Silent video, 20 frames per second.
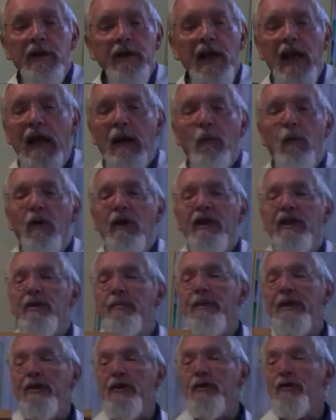Wanting to
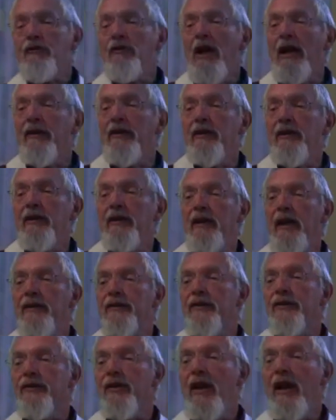be distracted and
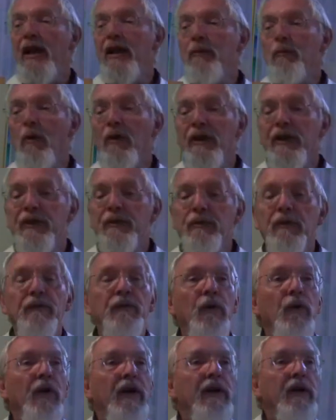entertained, wanting to
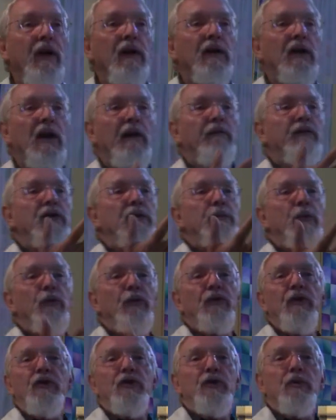avoid uncomfortable
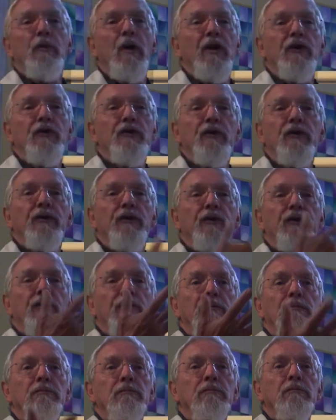situations.
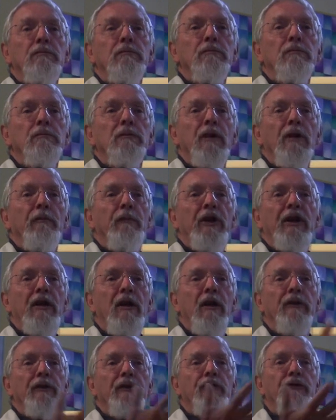And we
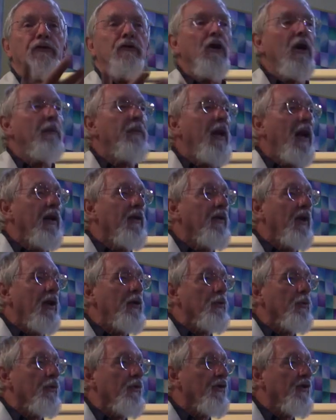can't describe that as
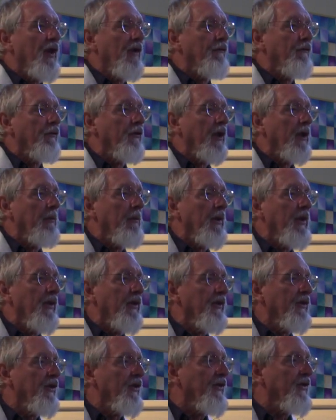actual suffering, but
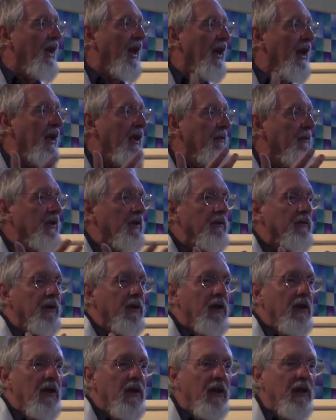there's just that element
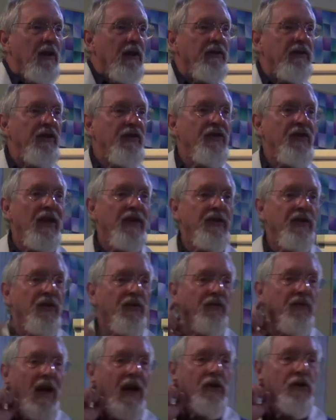of
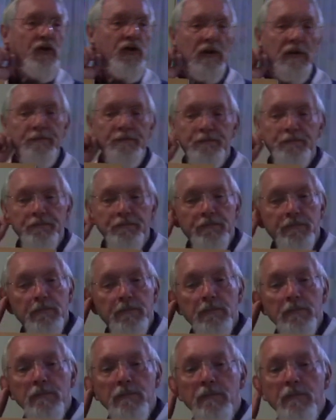dissatisfaction,
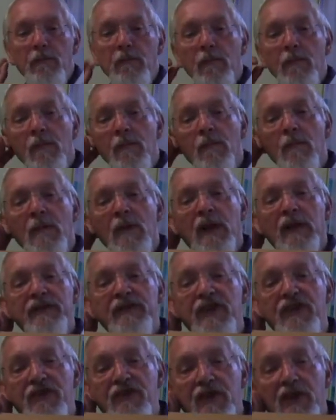
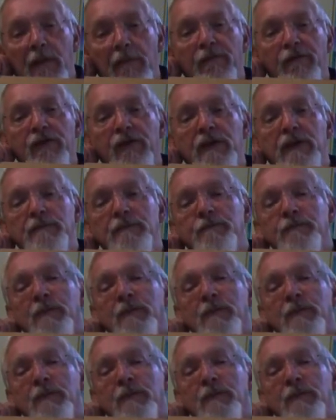discomfort.